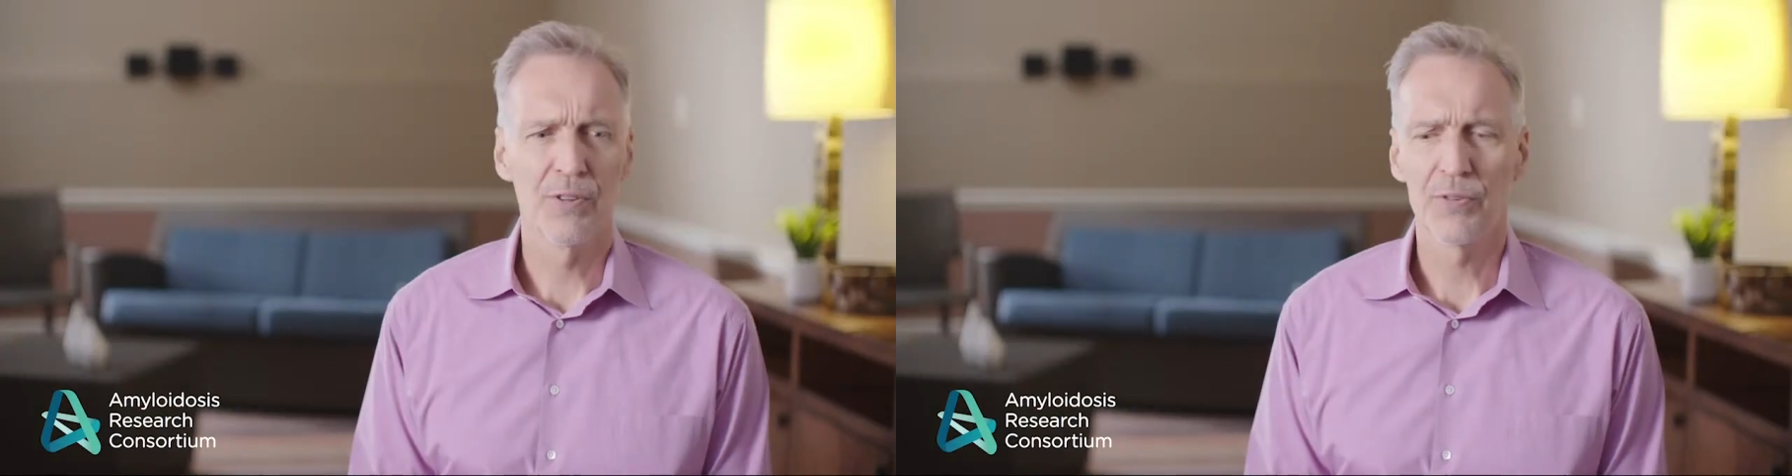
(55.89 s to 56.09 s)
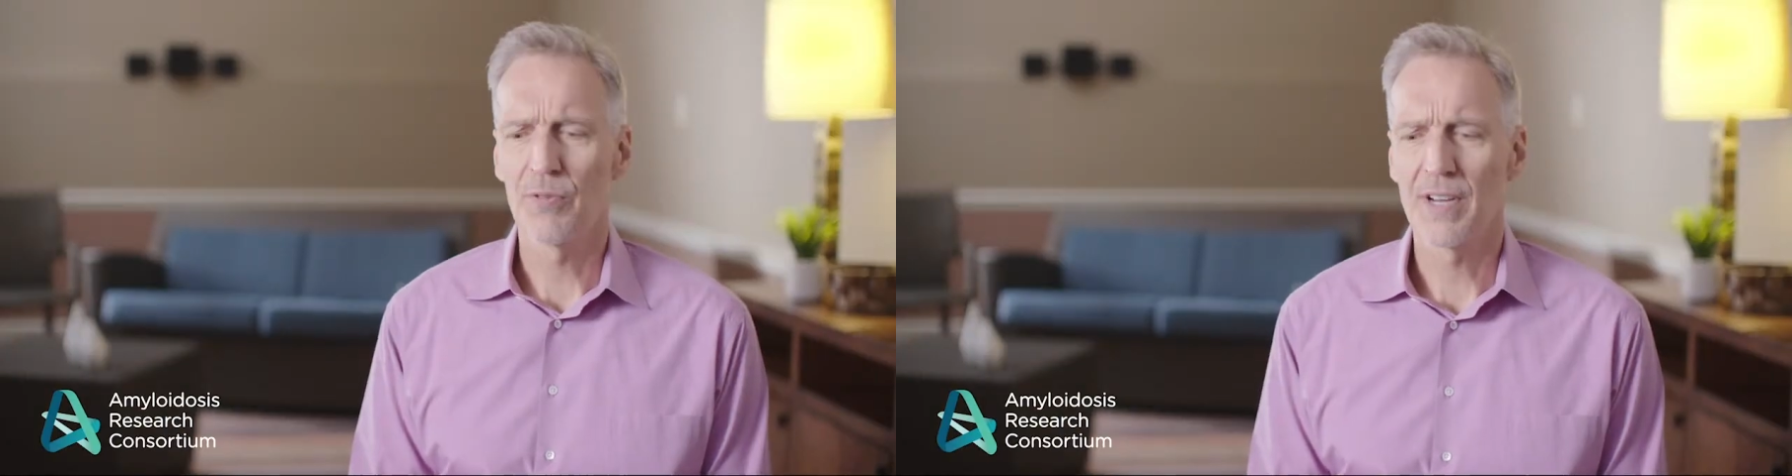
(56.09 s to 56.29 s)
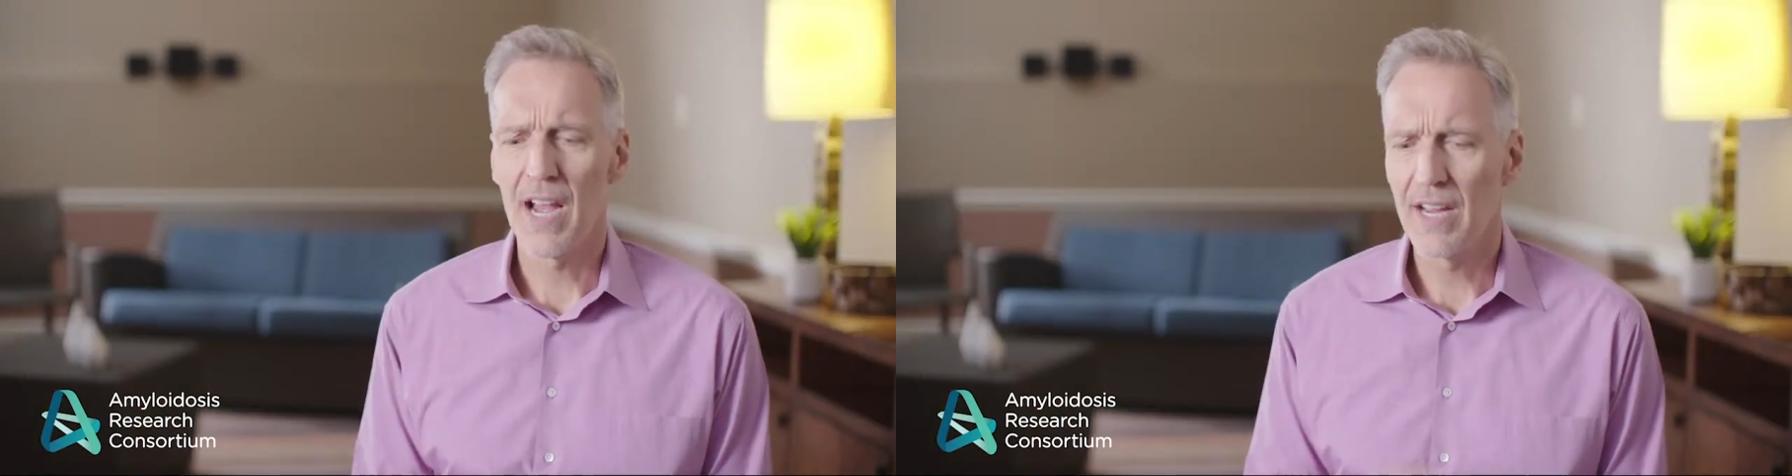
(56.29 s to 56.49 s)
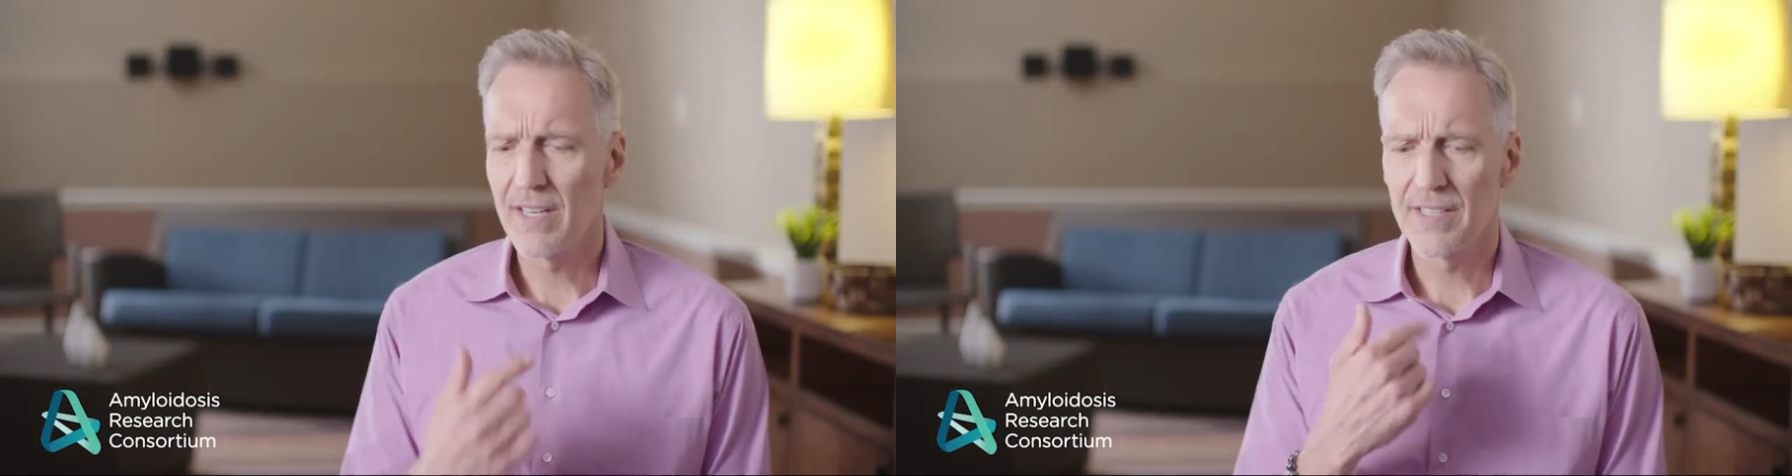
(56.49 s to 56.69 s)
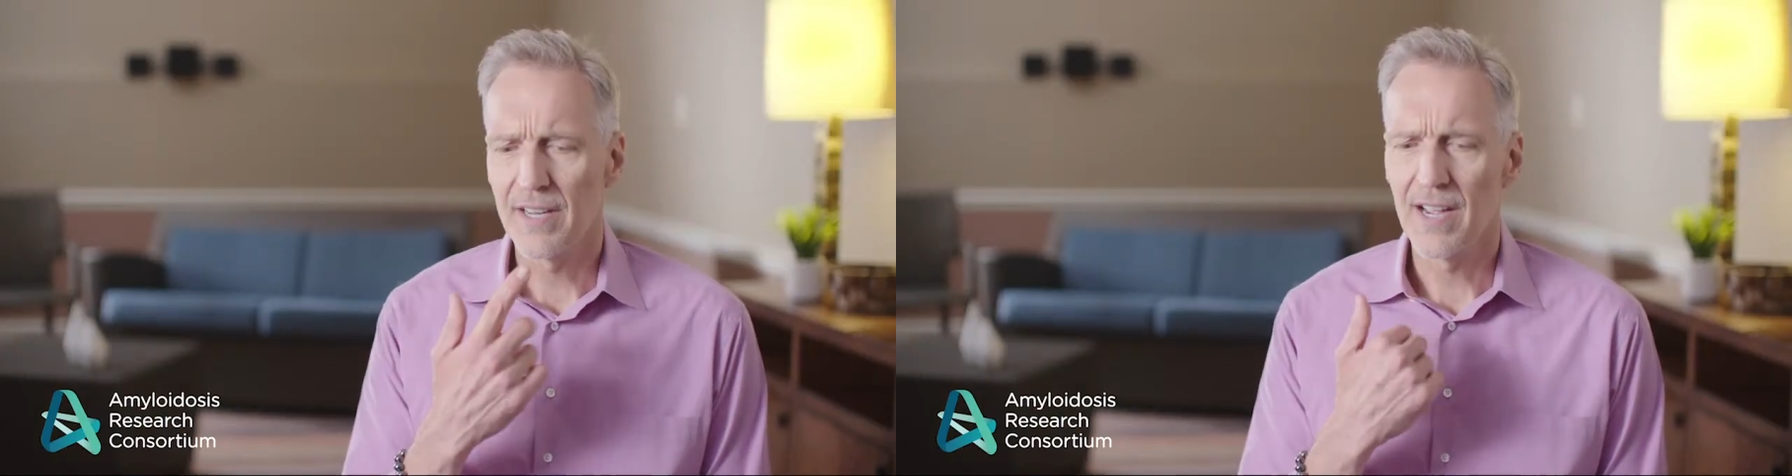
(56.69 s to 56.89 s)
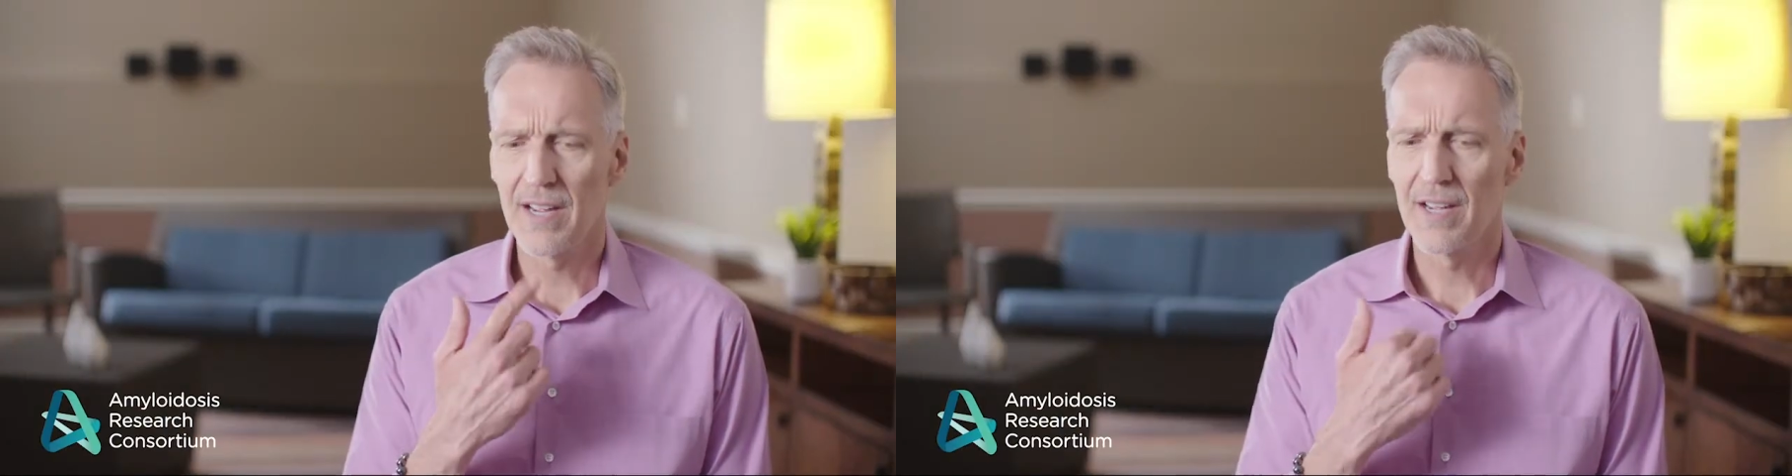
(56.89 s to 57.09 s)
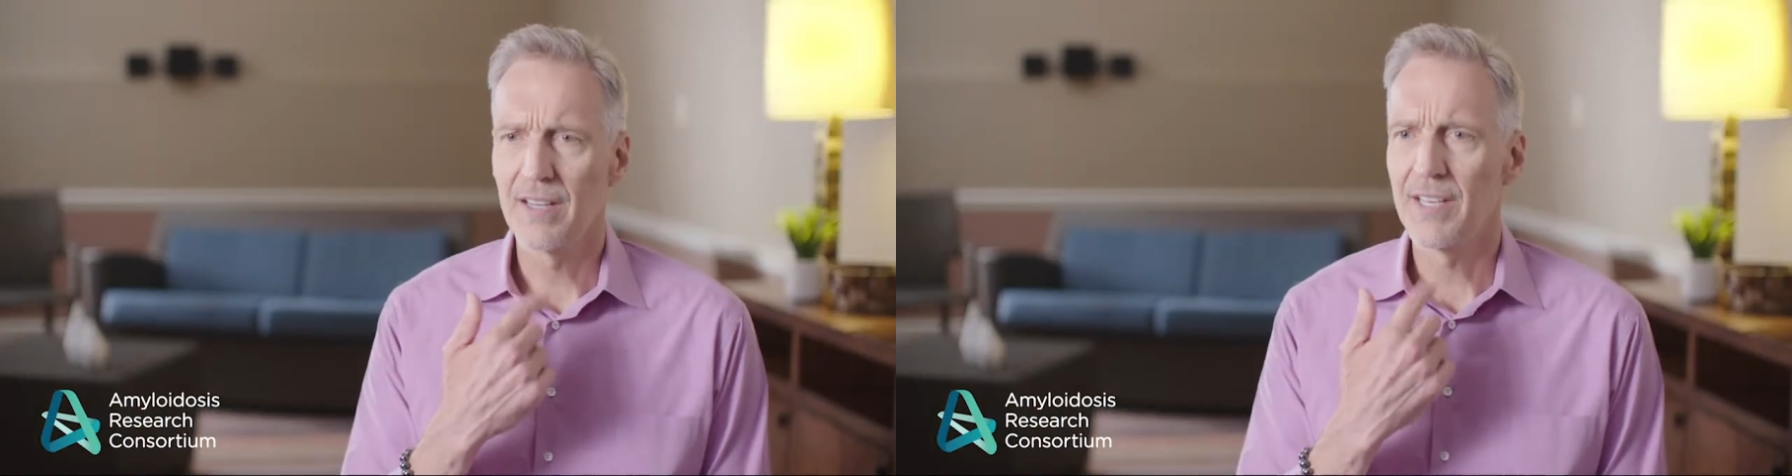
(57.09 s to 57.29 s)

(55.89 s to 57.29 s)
and throat guy because I, I,